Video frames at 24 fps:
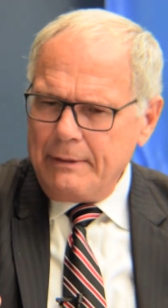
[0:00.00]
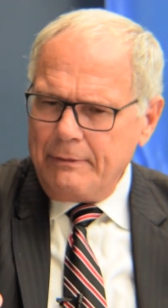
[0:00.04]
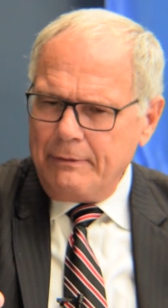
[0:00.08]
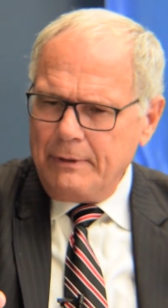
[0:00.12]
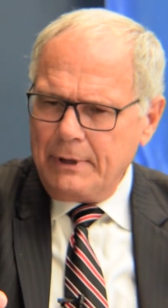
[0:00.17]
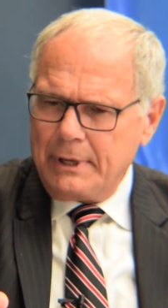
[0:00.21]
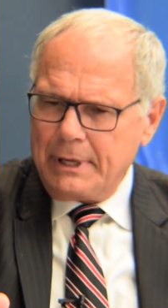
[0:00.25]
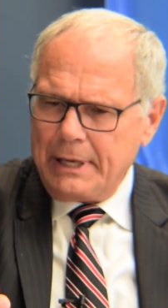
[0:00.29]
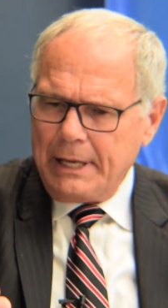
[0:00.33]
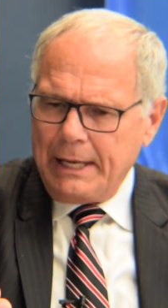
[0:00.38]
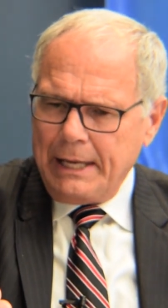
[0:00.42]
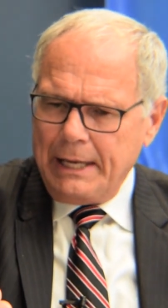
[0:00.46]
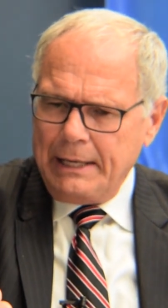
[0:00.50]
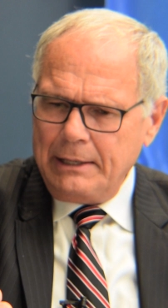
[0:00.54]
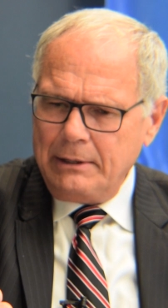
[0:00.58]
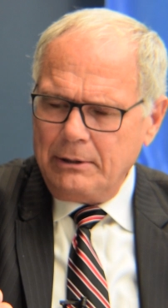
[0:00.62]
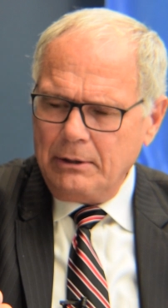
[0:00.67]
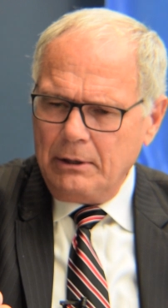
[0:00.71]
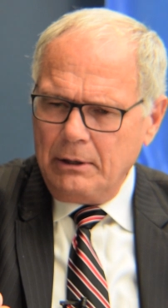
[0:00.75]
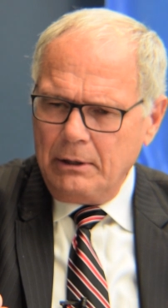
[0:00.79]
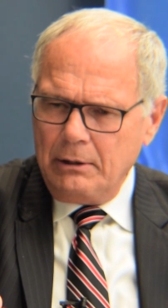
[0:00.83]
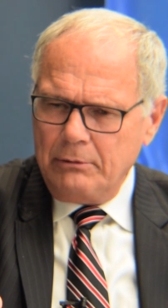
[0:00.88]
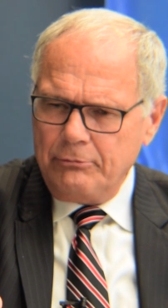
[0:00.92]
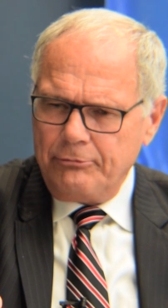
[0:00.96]
the
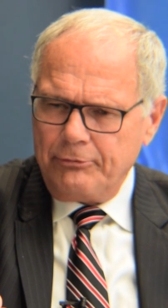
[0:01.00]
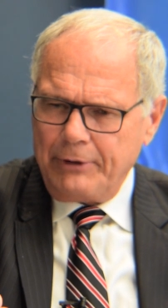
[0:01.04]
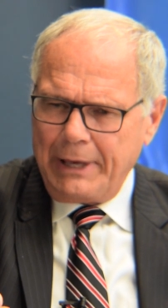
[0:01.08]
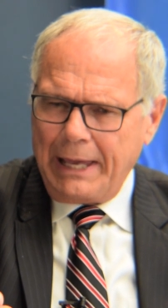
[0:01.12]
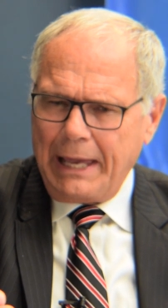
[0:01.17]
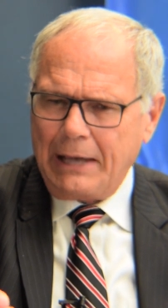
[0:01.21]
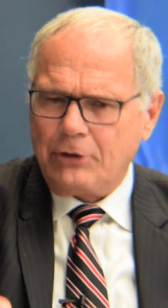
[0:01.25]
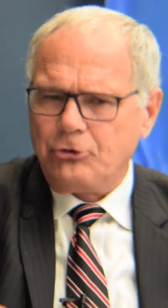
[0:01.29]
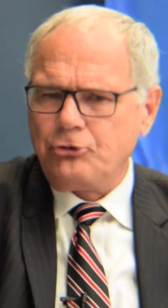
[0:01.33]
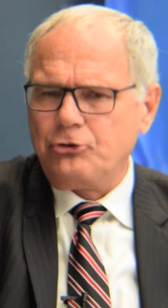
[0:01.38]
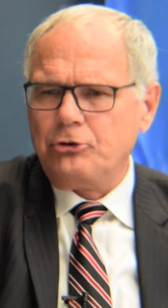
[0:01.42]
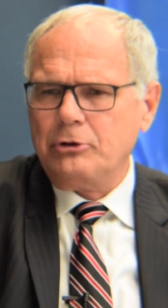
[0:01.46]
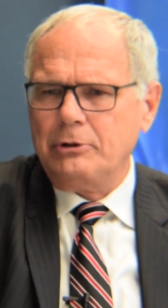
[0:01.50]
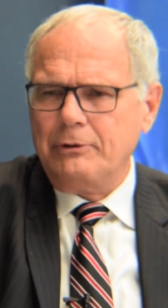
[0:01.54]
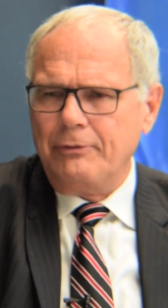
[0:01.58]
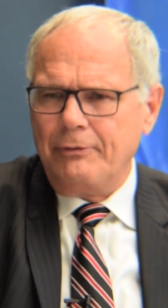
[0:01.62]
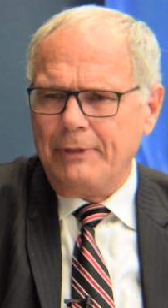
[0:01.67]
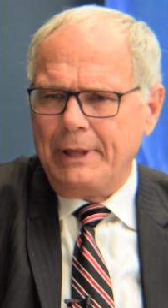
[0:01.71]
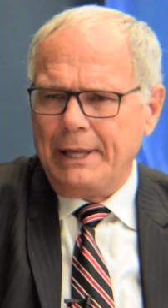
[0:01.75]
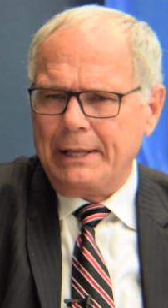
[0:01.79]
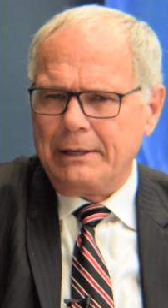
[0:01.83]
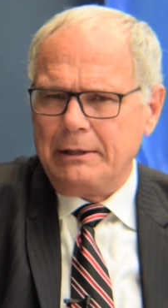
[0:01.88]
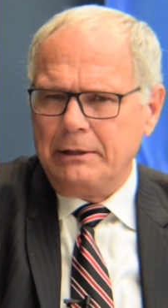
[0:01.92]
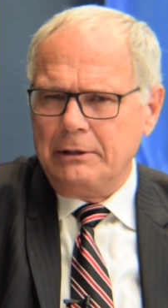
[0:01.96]
kind of action
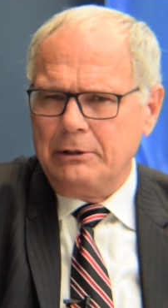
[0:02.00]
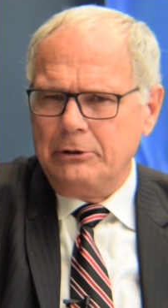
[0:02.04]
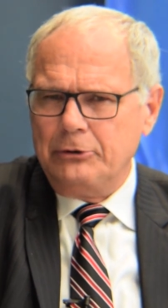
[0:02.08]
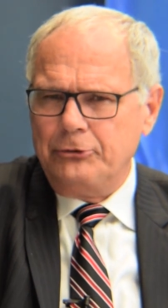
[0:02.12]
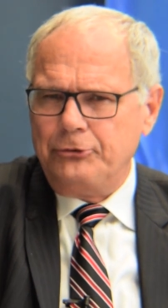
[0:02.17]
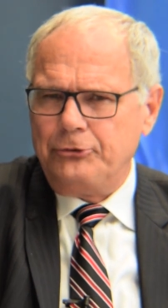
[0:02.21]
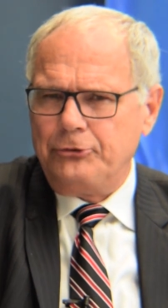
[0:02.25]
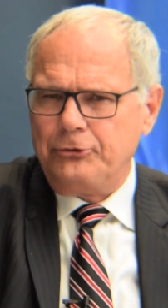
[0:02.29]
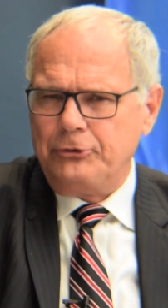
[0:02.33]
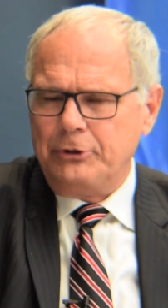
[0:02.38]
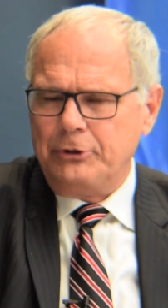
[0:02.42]
that is